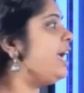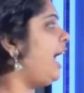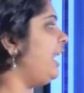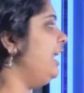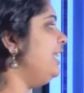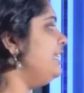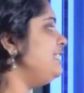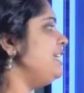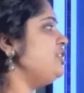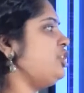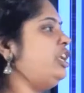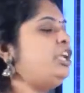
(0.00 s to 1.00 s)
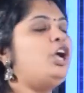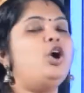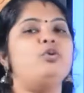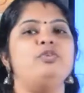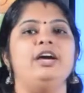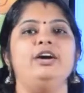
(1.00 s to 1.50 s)
And in this session,
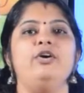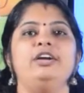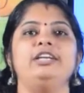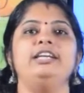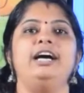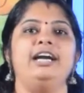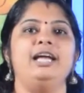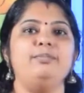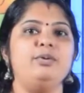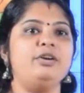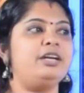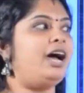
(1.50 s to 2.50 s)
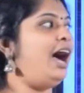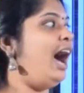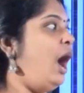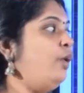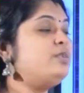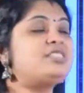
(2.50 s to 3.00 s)
we are going to learn about
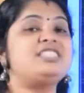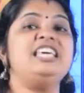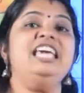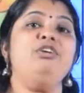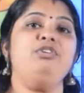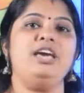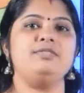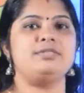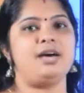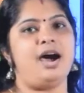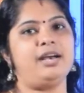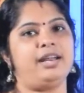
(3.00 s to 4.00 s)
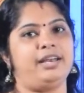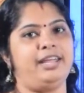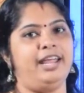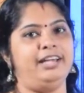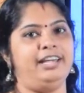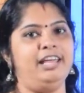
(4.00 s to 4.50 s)
how sea waves are
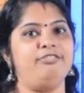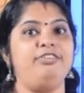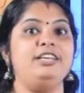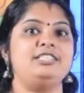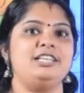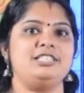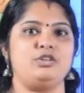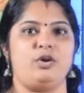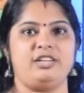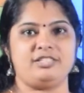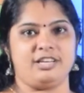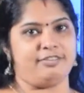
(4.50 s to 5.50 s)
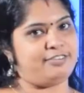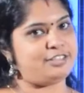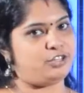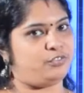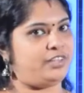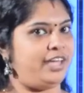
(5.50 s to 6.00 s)
creating features on the surface
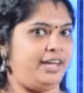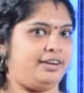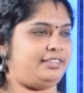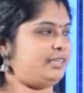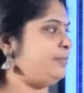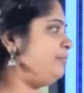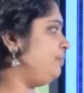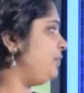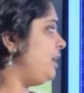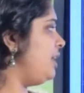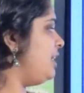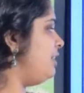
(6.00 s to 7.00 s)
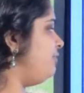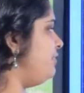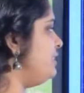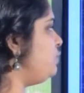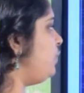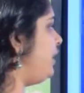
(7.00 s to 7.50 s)
of the earth.
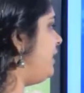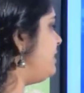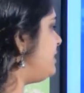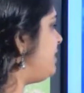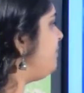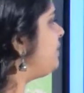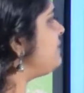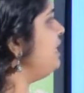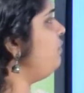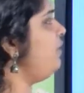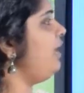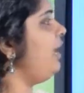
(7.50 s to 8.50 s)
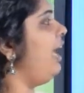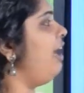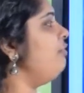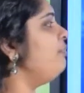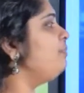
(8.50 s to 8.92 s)
First one is, see, we have